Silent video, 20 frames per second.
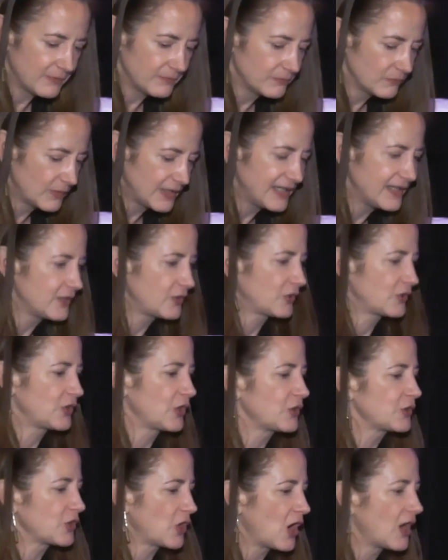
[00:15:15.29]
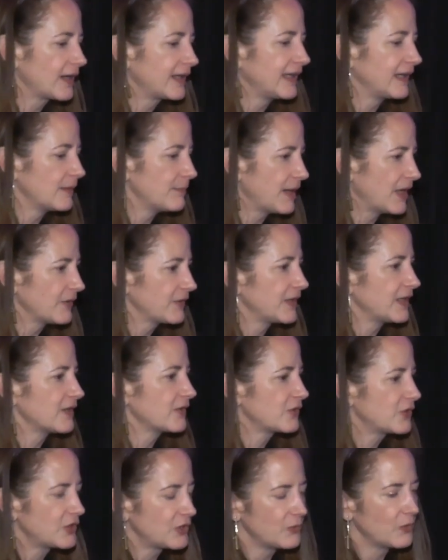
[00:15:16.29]
we need to start talking about this
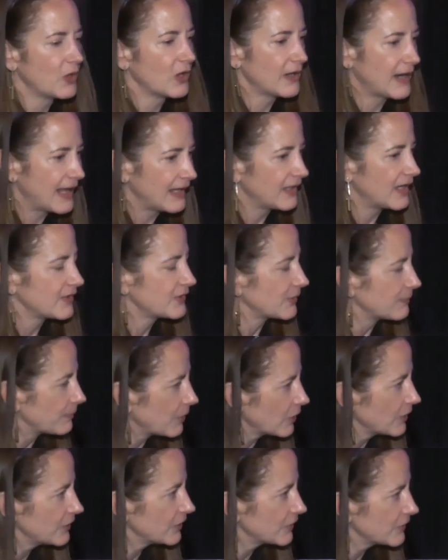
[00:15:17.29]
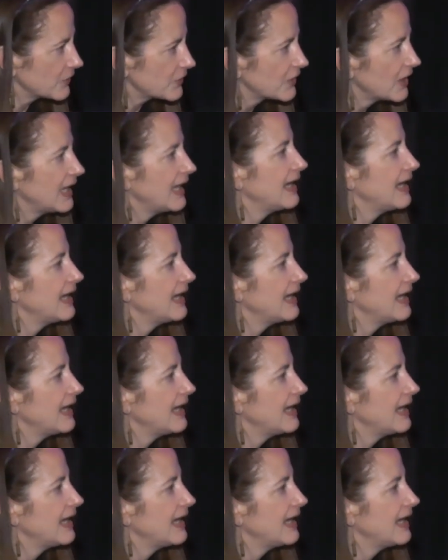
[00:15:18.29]
to our allies and partners